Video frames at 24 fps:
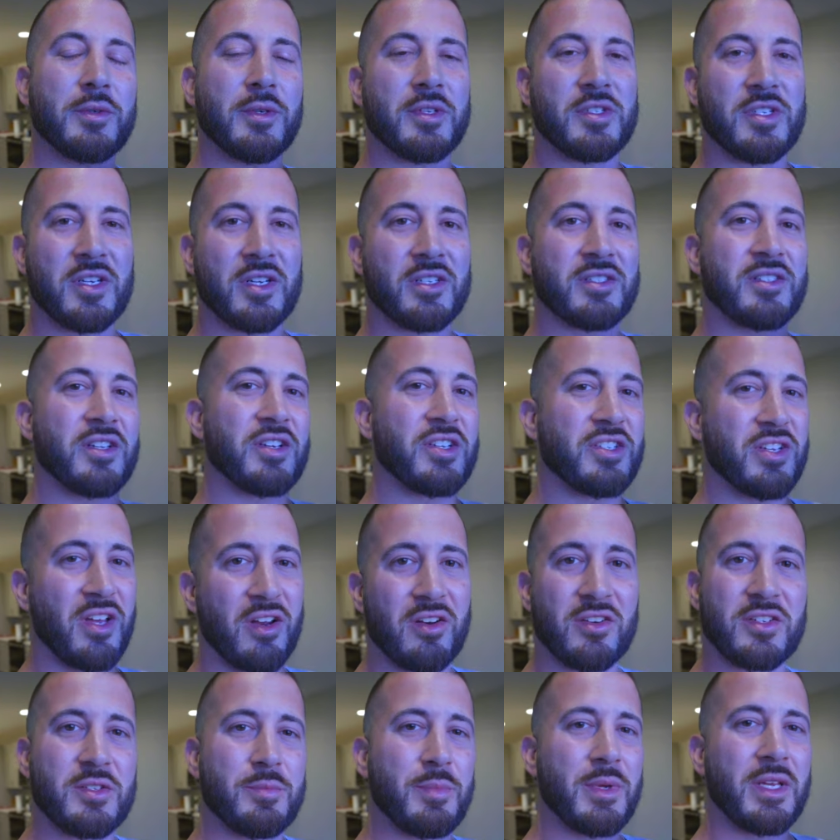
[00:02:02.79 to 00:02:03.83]
to adjust the
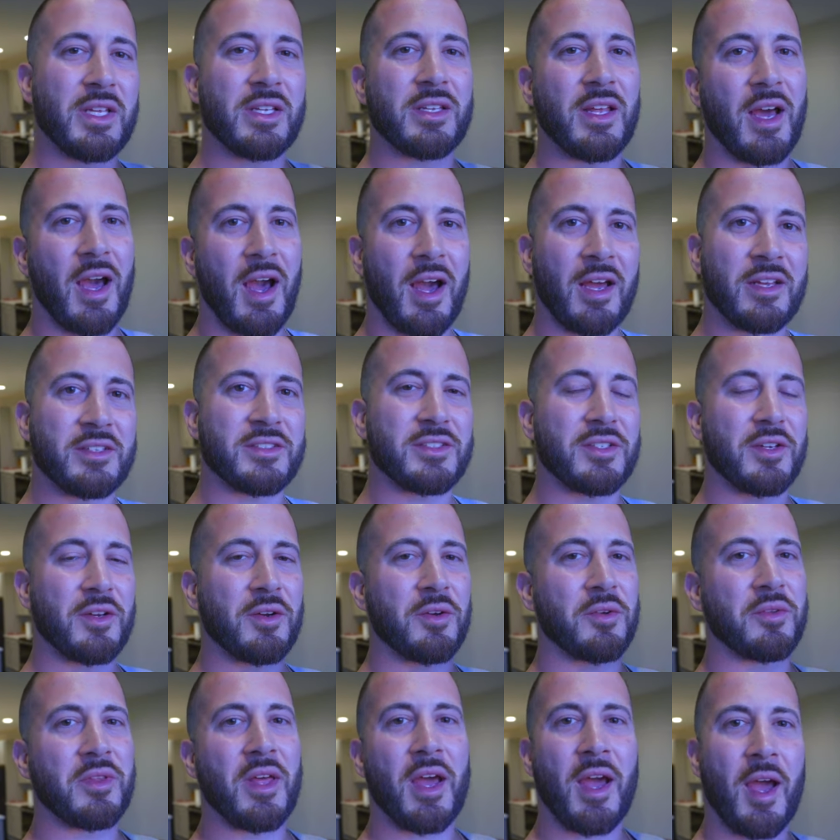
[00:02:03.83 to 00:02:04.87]
shutter speed, the
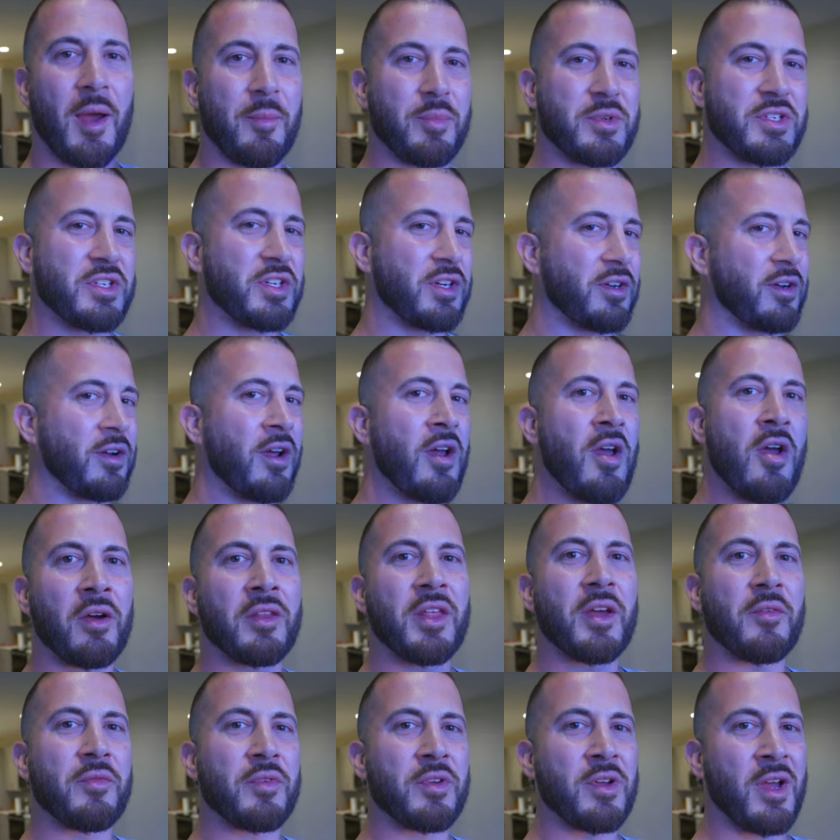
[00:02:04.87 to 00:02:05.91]
ISO, the aperture, all
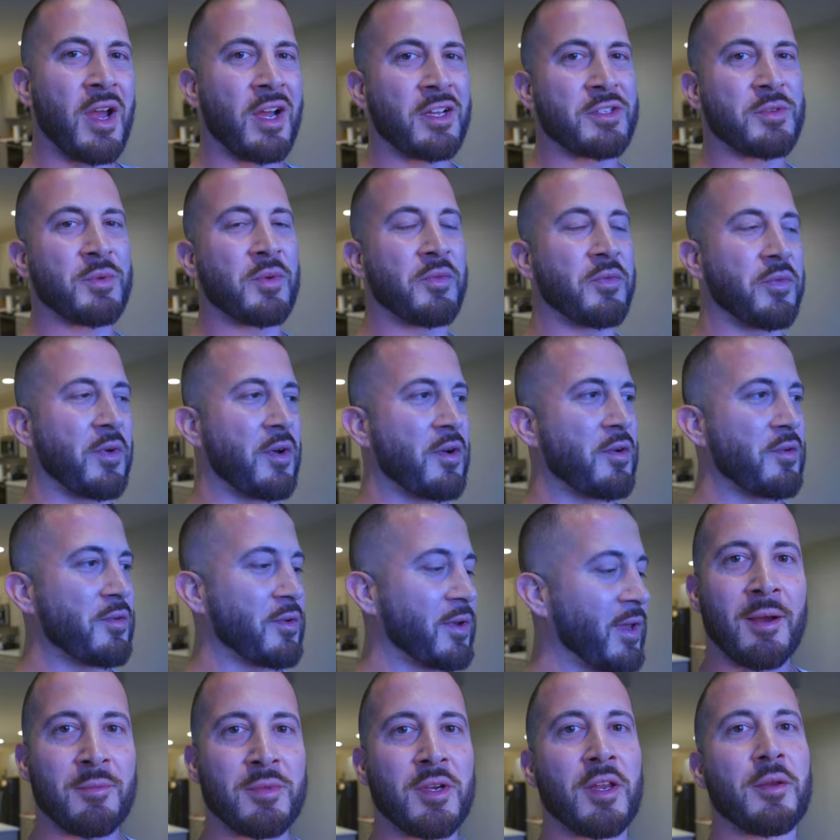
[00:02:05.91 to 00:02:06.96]
that for your actual
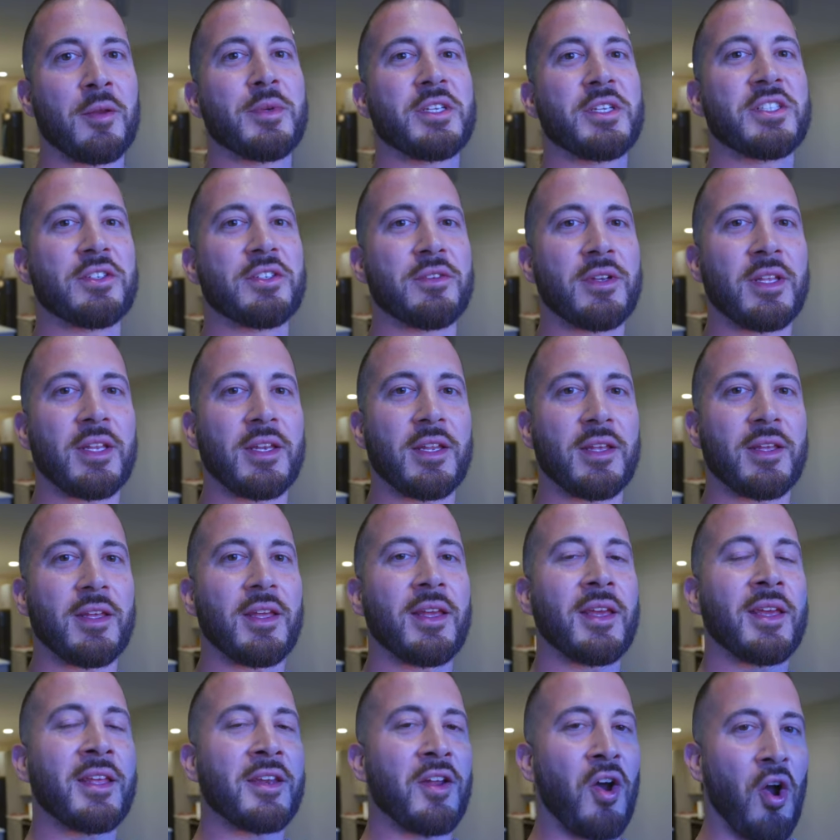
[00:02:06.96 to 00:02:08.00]
phone. I'm going to be shooting it
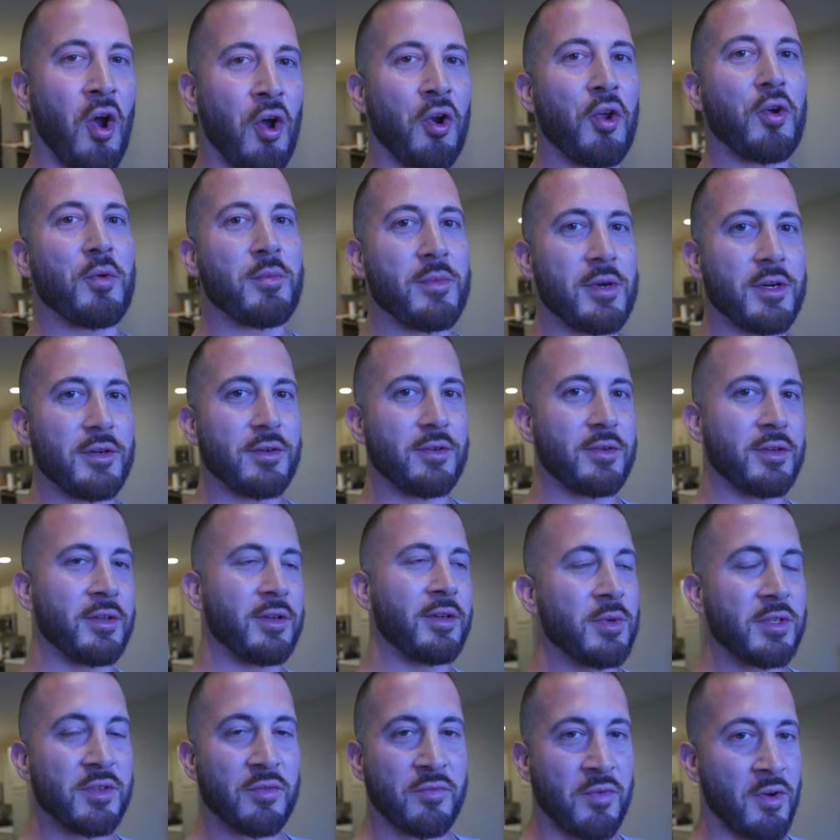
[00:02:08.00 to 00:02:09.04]
in auto mode
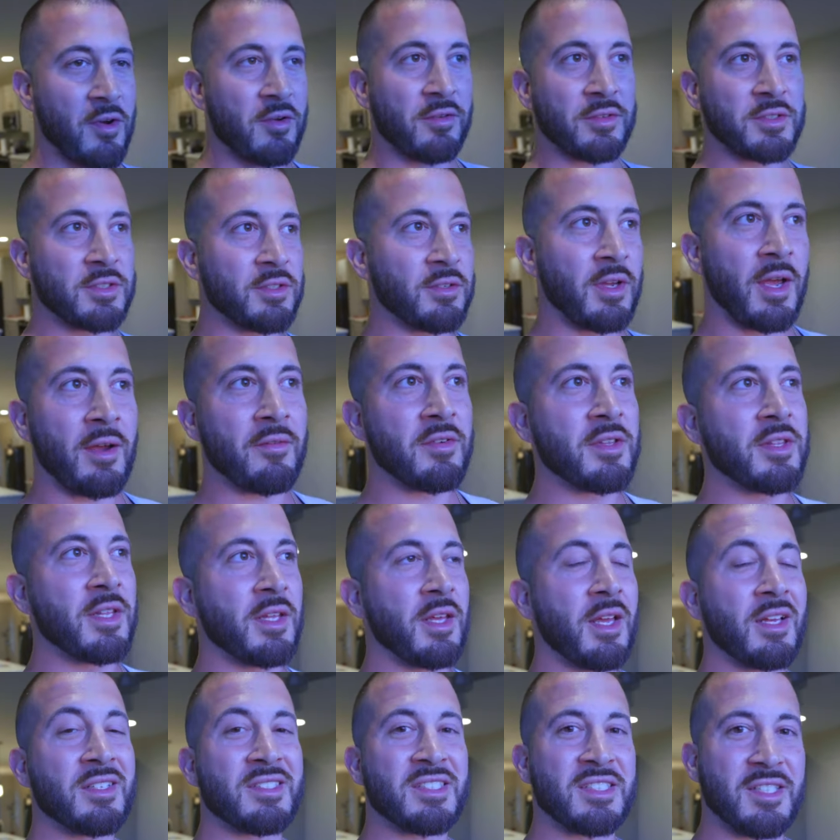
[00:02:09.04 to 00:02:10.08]
with the phone. So
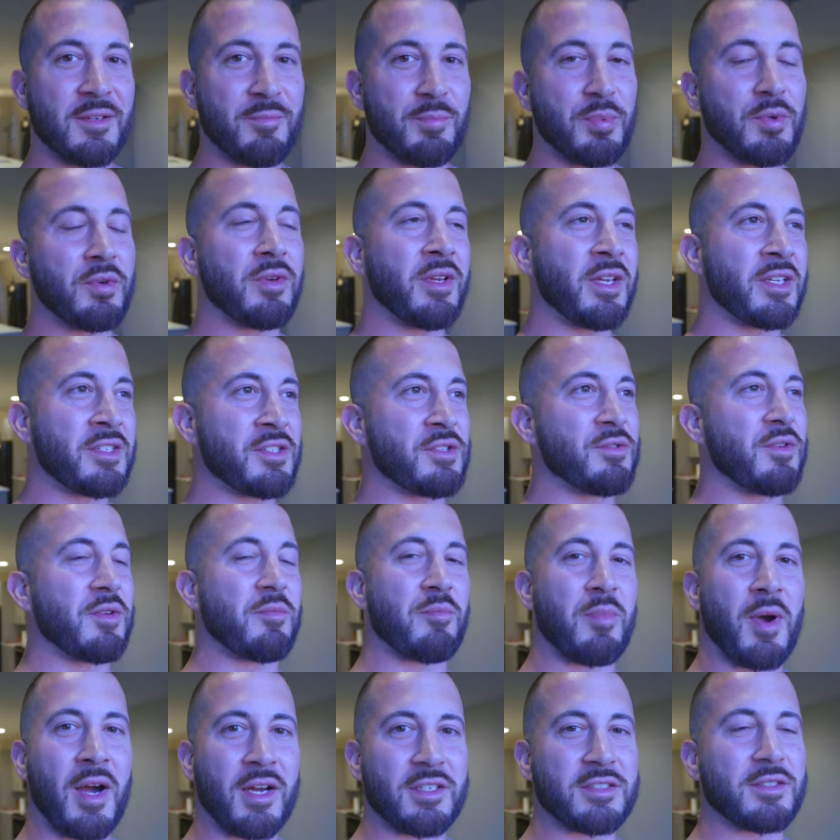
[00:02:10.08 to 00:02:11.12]
everything as simple as you
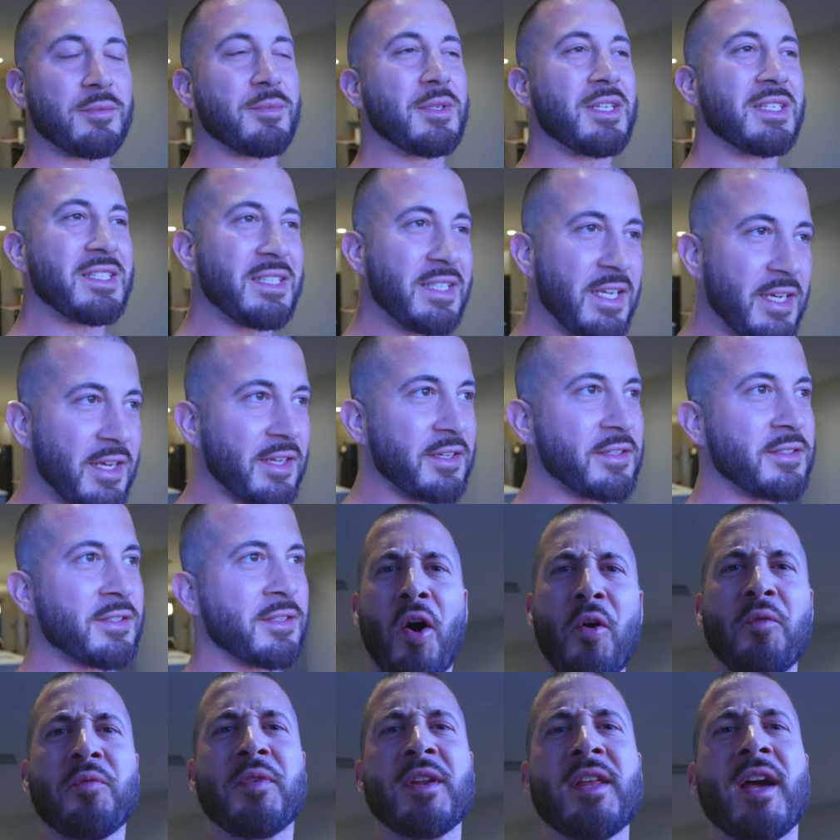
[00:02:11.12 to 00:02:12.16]
can possibly get.
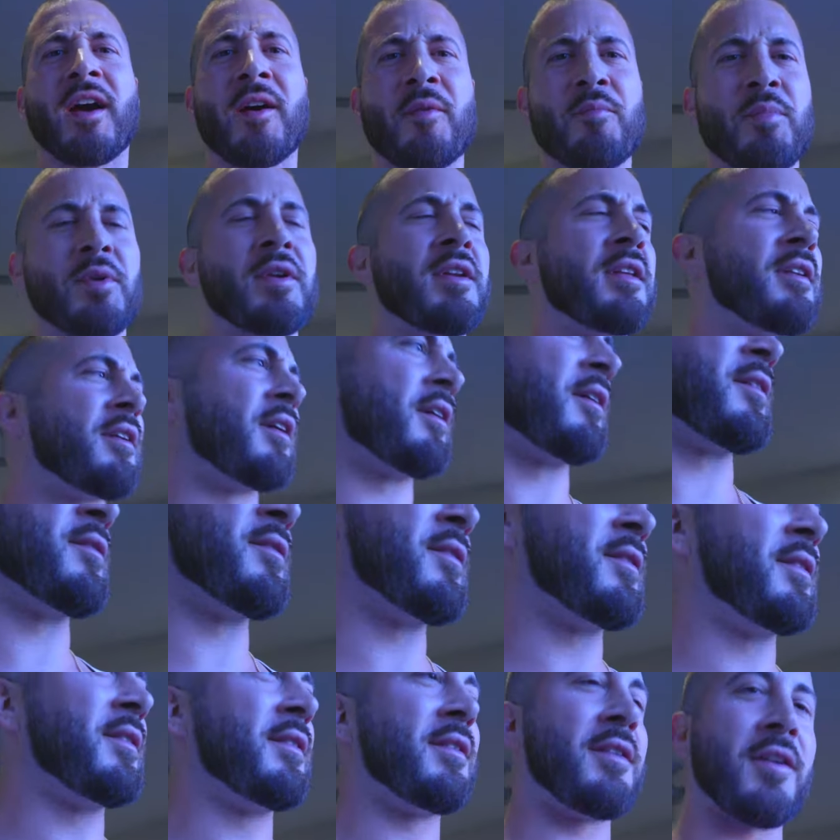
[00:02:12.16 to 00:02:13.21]
Hopefully I can pull it off.
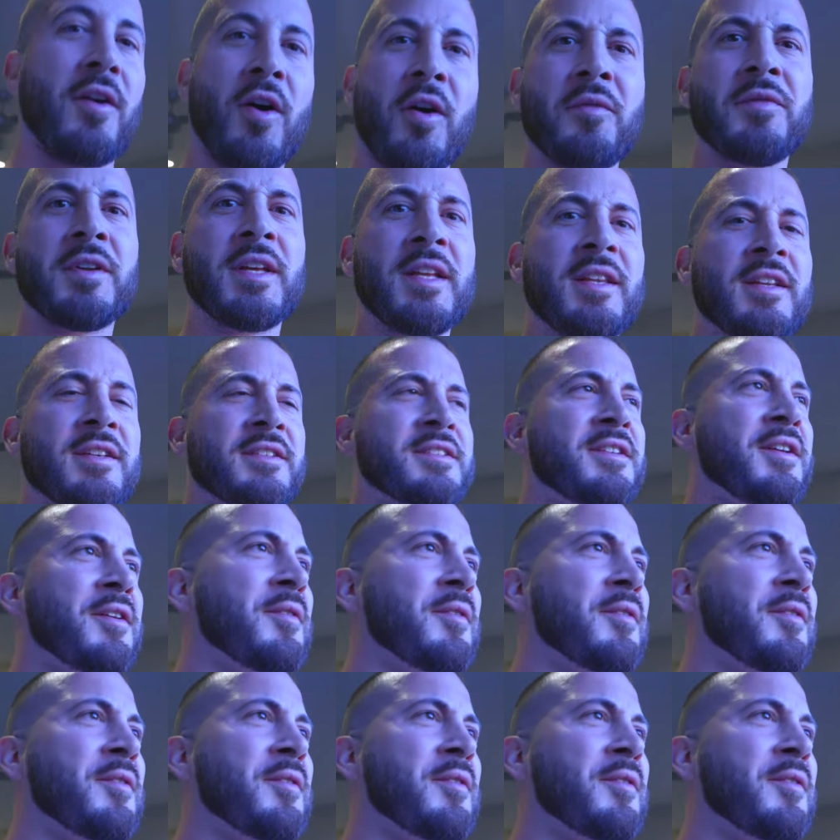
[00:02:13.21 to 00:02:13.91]
Hopefully it looks